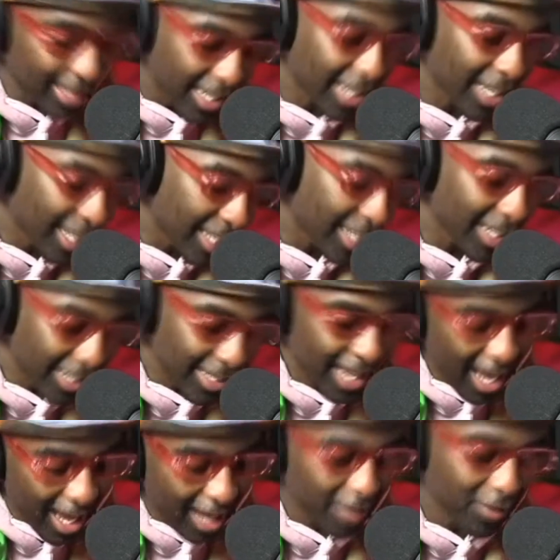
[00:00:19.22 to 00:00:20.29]
needed
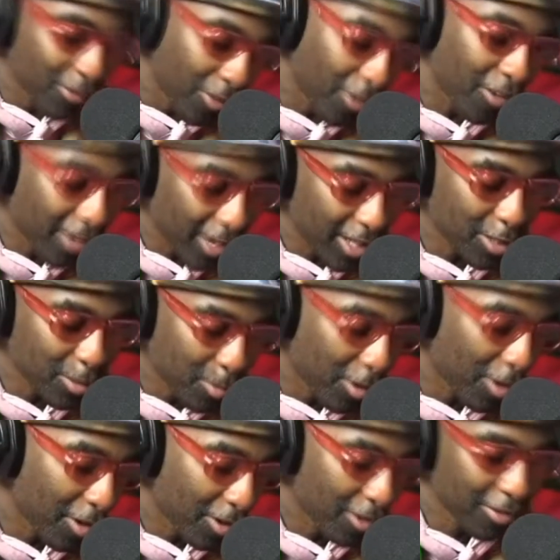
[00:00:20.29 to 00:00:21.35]
that voice,
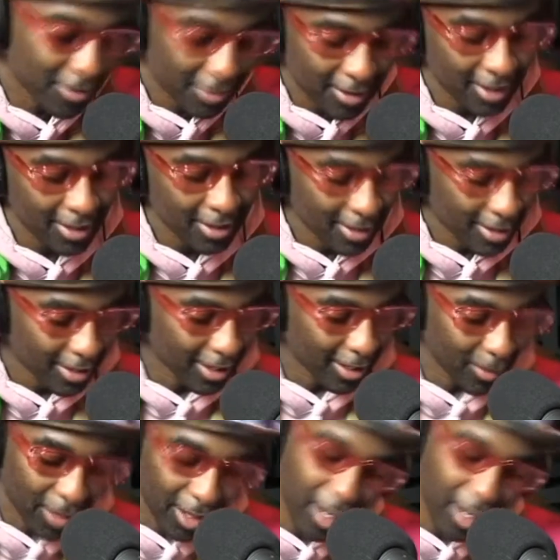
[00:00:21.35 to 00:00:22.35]
bro. And